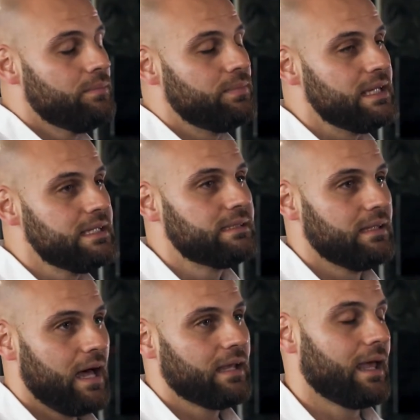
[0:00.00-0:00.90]
please
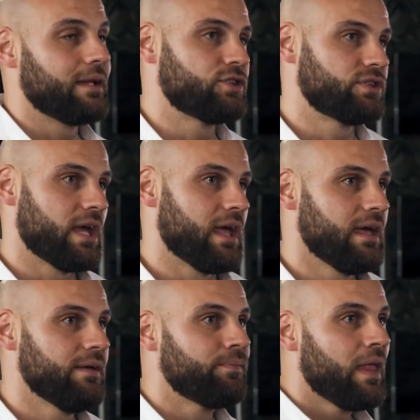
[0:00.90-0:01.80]
like and
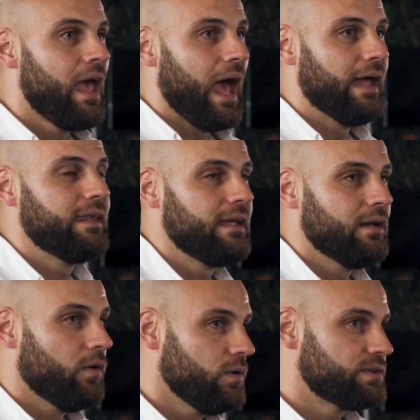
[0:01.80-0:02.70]
share. And then
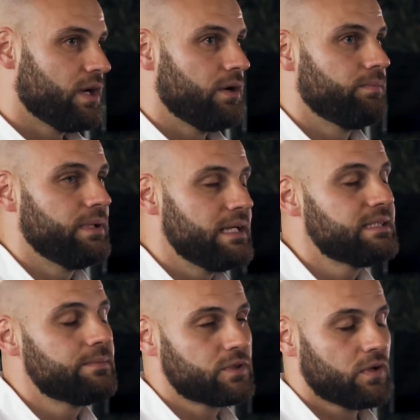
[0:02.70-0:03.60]
also, please
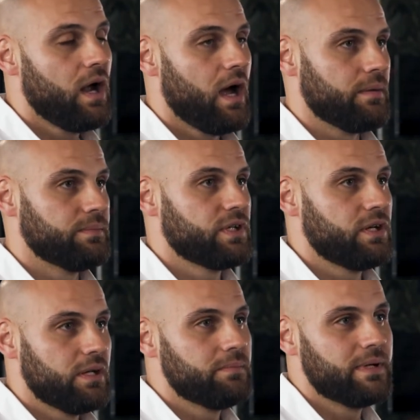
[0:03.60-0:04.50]
subscribe so
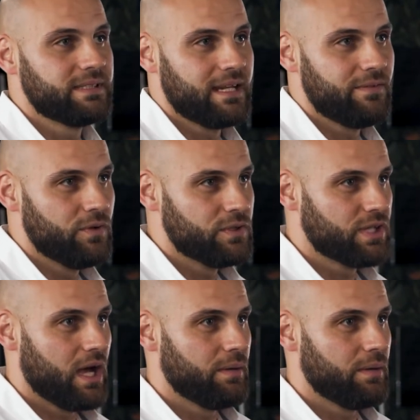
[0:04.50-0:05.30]
you don't miss any future